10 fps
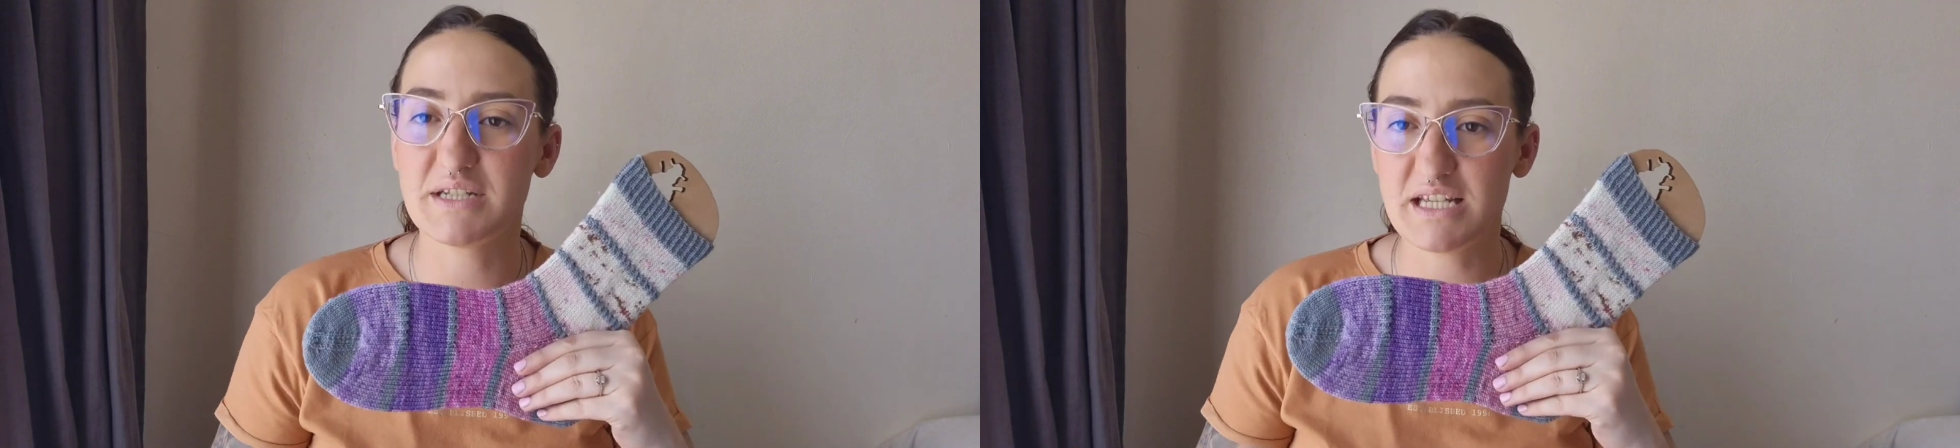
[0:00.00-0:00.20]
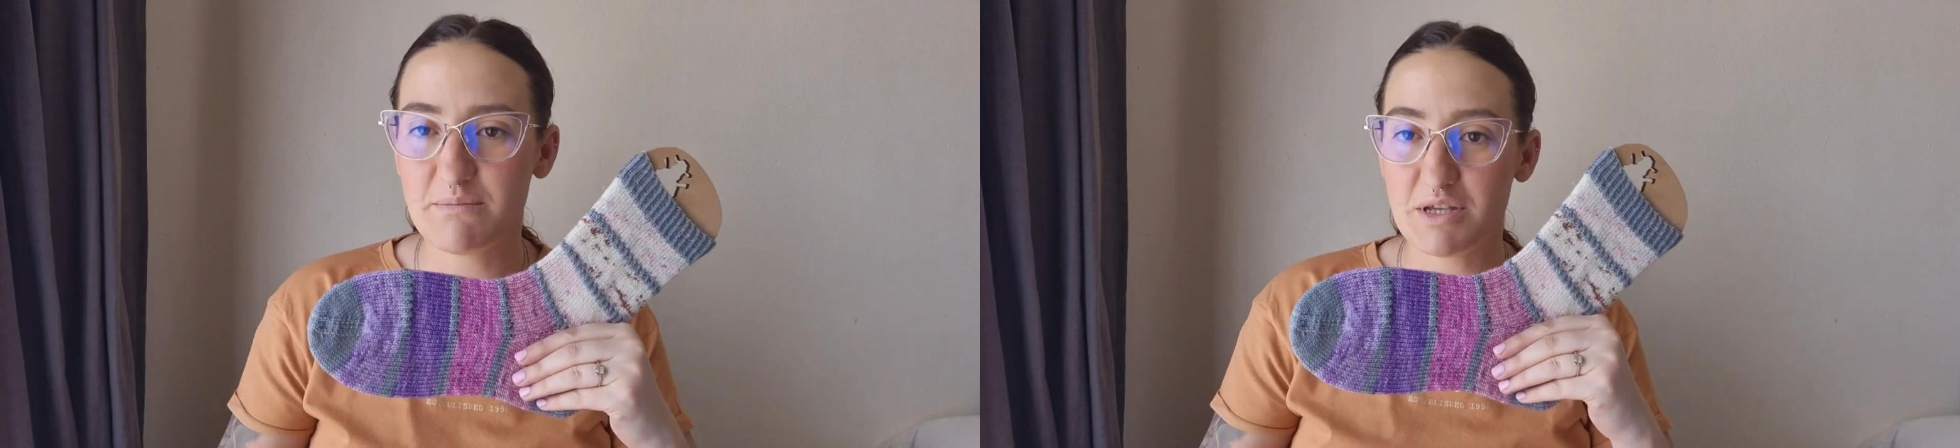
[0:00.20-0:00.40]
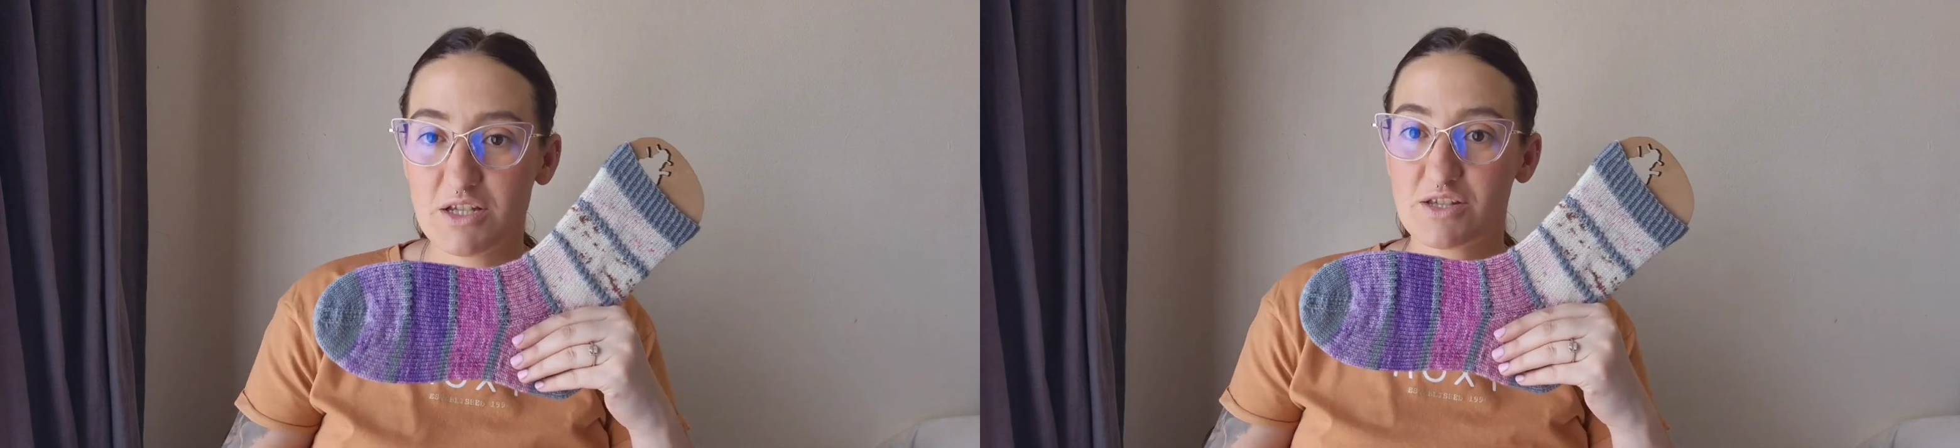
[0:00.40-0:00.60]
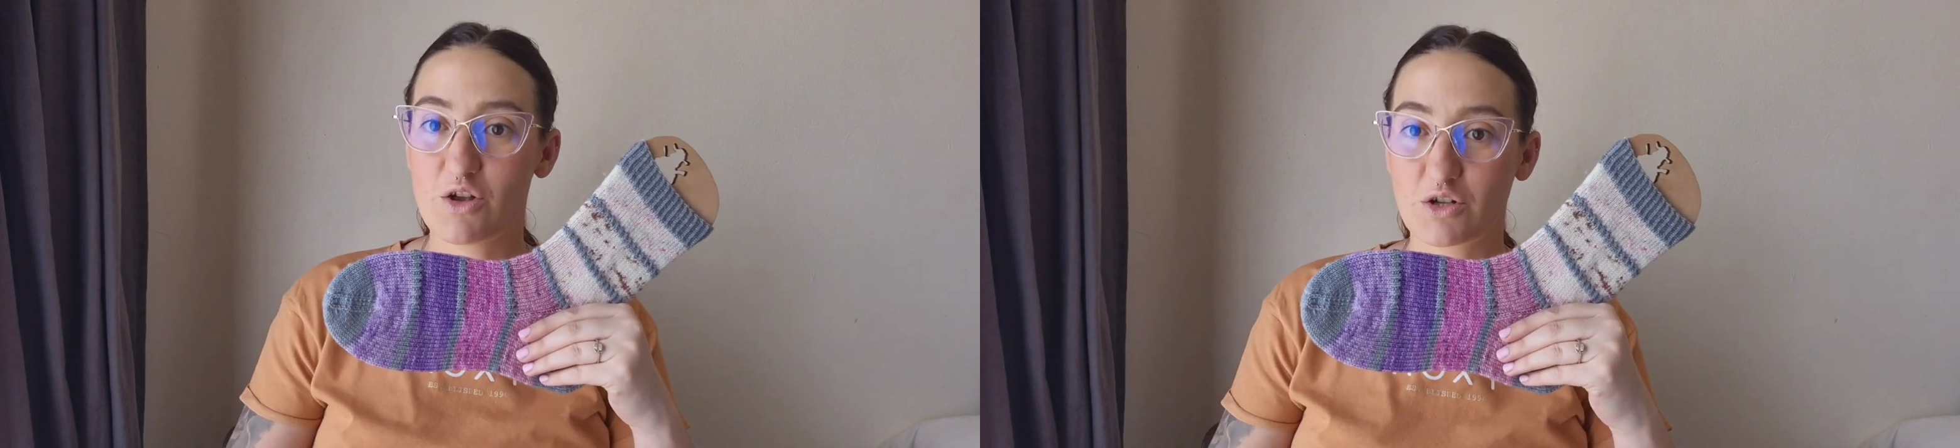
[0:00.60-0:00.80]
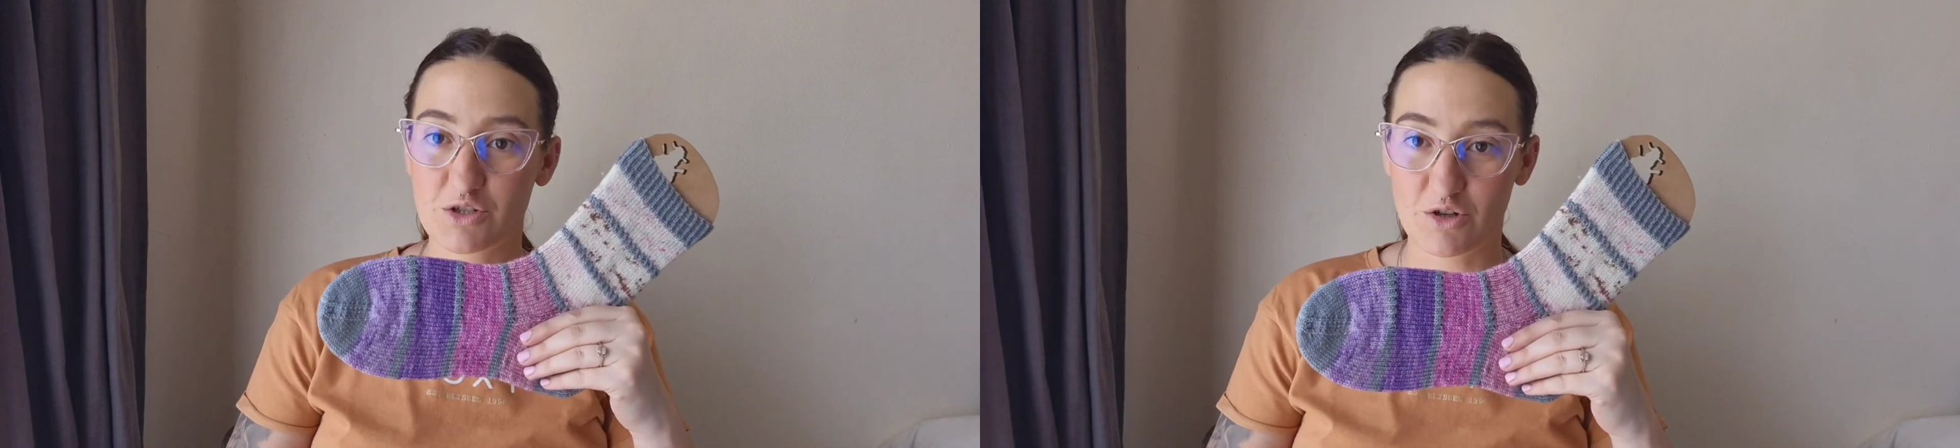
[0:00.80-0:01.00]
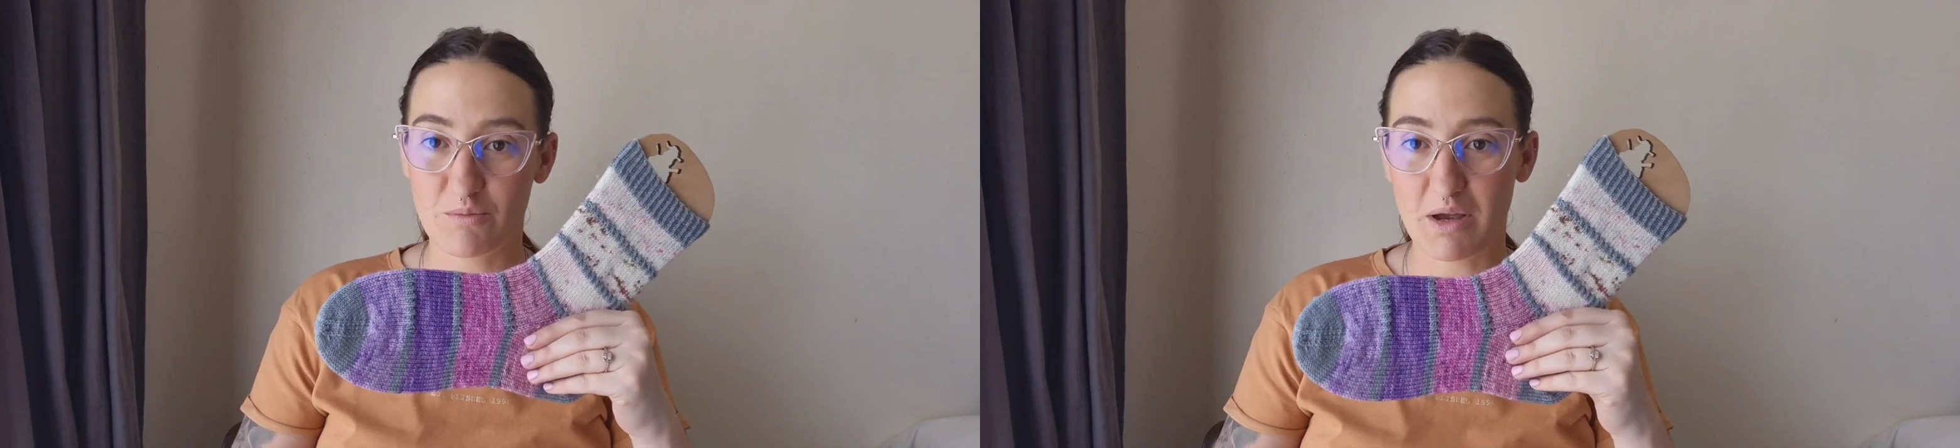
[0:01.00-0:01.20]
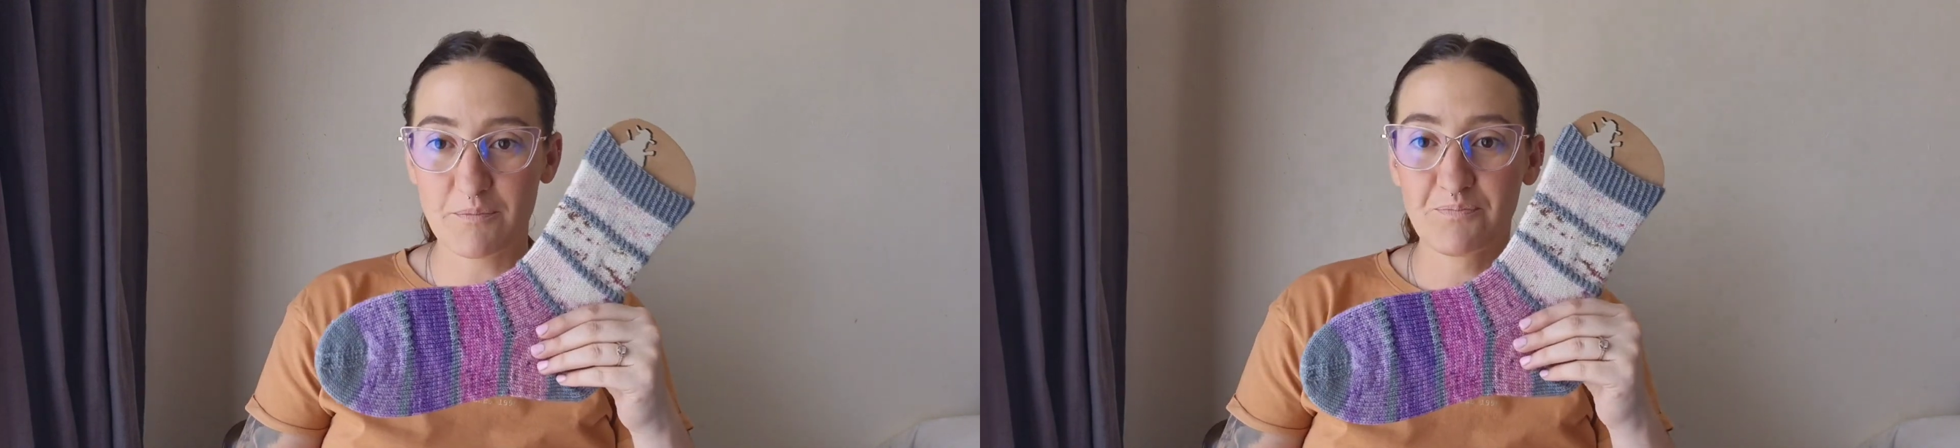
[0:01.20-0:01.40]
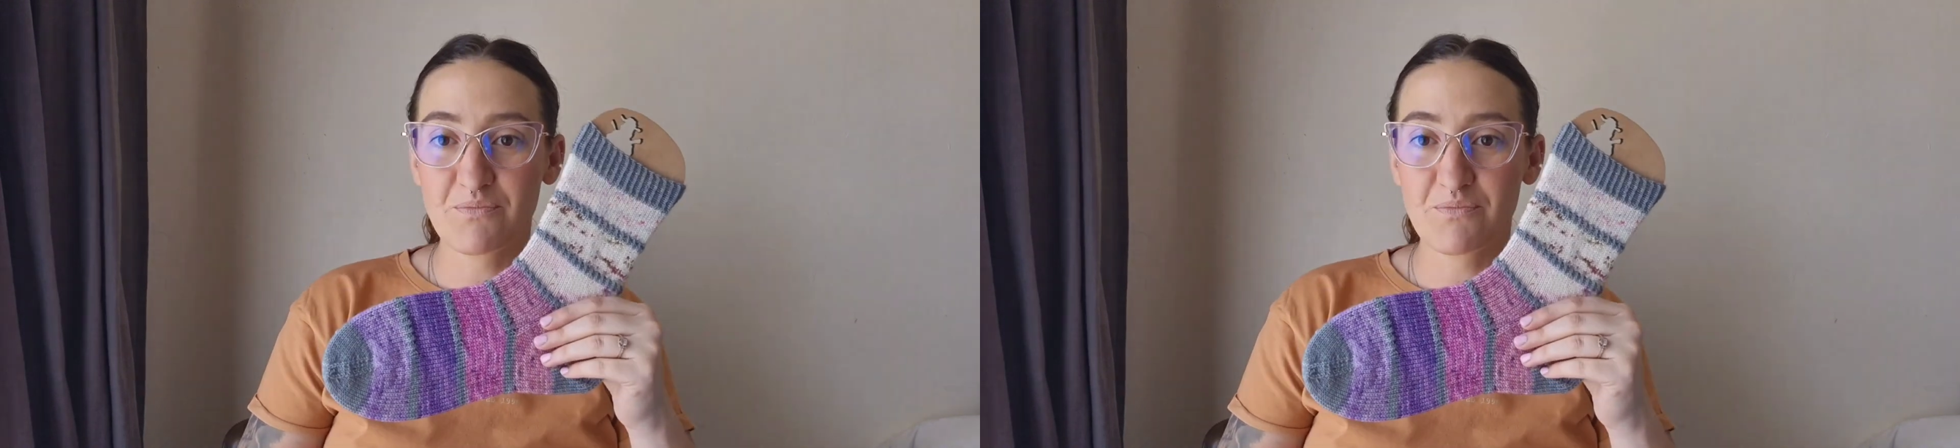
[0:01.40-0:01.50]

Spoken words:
DB Socktober,